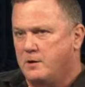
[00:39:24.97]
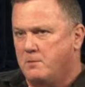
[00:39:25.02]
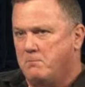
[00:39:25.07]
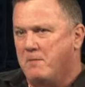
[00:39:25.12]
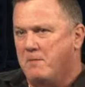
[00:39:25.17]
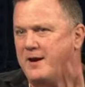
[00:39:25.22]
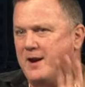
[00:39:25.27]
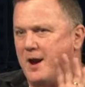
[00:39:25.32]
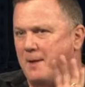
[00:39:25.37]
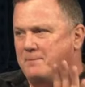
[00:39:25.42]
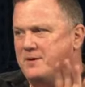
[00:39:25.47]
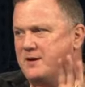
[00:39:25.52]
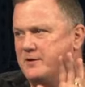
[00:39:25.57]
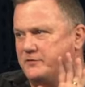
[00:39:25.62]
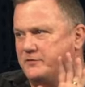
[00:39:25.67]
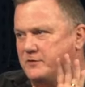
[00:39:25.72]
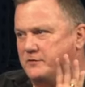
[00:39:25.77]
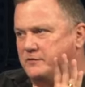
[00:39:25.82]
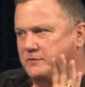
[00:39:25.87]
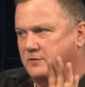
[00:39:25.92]
May not be
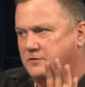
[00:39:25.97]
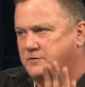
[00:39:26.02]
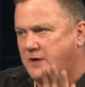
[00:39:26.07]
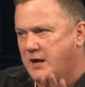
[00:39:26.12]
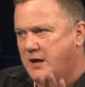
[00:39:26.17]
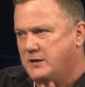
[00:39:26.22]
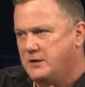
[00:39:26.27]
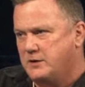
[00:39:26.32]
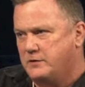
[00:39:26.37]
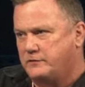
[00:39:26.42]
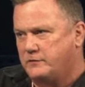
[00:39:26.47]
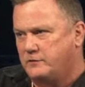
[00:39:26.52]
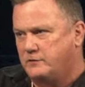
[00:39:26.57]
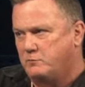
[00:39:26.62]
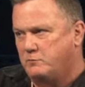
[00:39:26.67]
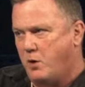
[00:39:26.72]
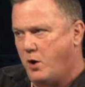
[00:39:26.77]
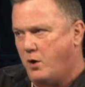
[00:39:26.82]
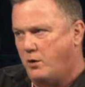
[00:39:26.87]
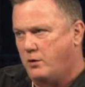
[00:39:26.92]
as instantaneous as
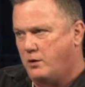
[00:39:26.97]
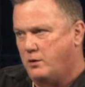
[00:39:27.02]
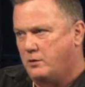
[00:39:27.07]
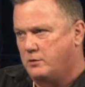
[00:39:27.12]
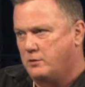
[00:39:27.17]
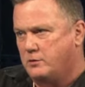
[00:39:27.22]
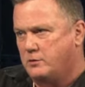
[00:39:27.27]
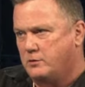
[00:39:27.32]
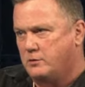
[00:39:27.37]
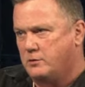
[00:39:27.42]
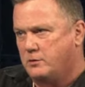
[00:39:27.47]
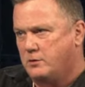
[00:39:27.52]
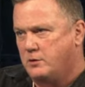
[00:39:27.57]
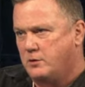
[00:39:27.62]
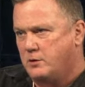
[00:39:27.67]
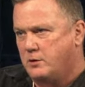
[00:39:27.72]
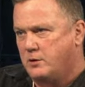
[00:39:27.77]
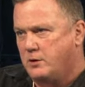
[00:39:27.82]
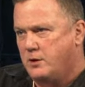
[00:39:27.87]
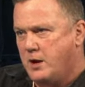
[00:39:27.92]
Mara.
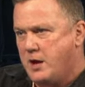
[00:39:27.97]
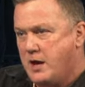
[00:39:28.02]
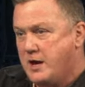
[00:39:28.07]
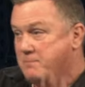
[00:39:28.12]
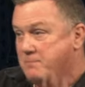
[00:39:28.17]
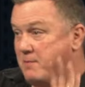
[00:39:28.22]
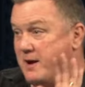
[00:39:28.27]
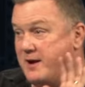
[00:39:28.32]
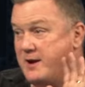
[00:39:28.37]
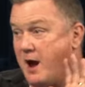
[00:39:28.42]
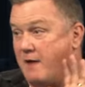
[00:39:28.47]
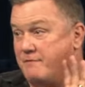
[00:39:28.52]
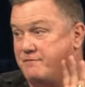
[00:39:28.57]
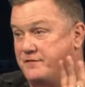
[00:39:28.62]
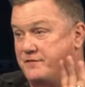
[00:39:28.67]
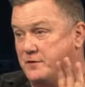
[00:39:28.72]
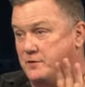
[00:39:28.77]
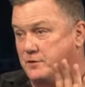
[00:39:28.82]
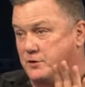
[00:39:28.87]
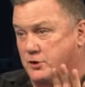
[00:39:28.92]
It may not
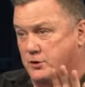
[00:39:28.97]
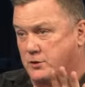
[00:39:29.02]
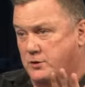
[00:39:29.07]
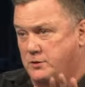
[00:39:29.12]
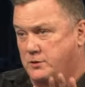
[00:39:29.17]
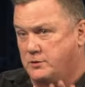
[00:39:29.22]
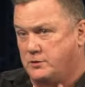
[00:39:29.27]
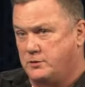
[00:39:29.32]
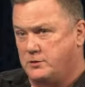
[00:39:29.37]
feel good.